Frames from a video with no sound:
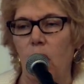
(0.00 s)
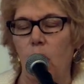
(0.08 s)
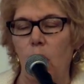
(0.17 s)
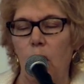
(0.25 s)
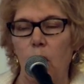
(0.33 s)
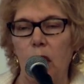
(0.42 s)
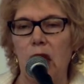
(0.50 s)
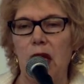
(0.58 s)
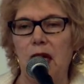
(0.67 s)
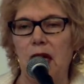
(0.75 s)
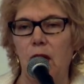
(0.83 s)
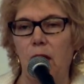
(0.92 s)
we're really
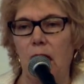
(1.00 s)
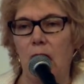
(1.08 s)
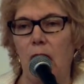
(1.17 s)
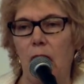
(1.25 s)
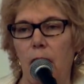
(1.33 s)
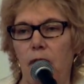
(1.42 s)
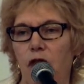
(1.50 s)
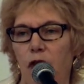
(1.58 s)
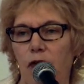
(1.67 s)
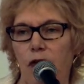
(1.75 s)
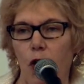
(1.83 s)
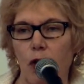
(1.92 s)
gearing up for
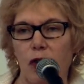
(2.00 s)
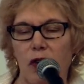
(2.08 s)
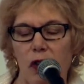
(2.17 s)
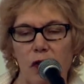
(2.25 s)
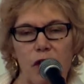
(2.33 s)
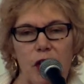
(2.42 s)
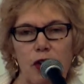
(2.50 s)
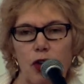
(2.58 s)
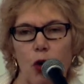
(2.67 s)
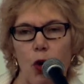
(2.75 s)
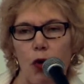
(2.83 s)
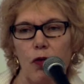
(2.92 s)
votes in the
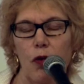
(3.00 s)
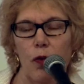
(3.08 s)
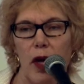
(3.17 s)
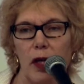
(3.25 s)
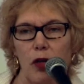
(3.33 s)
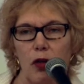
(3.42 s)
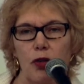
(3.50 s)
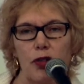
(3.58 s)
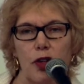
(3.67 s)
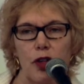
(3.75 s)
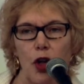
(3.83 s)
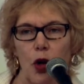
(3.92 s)
veto override, and you
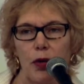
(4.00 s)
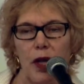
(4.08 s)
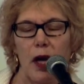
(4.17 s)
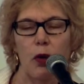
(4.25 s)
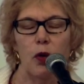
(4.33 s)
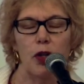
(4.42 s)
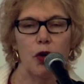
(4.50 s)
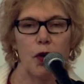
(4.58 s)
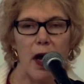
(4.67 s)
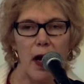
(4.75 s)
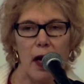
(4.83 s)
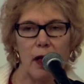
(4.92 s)
should know that when you're
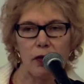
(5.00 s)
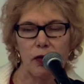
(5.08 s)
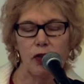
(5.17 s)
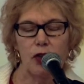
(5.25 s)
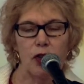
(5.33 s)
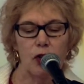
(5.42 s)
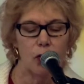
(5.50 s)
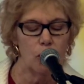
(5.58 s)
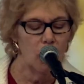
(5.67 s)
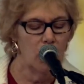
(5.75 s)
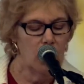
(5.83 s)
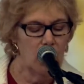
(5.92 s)
asked to
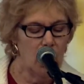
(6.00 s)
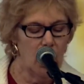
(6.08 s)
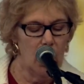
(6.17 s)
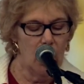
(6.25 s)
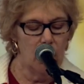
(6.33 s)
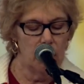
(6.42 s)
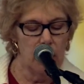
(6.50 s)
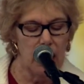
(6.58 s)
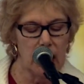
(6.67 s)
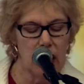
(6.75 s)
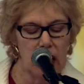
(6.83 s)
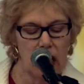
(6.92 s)

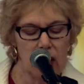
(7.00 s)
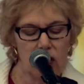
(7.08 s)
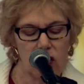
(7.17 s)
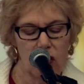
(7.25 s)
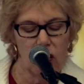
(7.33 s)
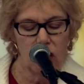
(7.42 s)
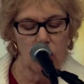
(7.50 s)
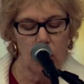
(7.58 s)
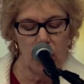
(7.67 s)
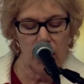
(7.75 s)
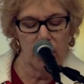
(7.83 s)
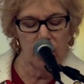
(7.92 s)
make connections
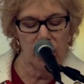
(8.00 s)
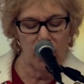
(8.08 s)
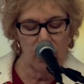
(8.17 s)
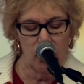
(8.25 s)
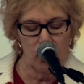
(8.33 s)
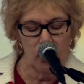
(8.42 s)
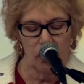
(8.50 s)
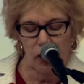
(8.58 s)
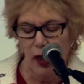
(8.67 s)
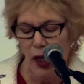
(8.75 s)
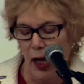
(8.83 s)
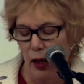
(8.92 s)
with senators
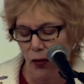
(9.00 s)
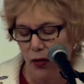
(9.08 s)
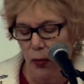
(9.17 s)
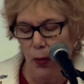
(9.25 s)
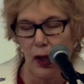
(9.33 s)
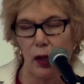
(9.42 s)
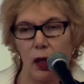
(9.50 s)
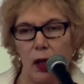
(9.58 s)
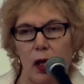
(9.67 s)
and congressmen.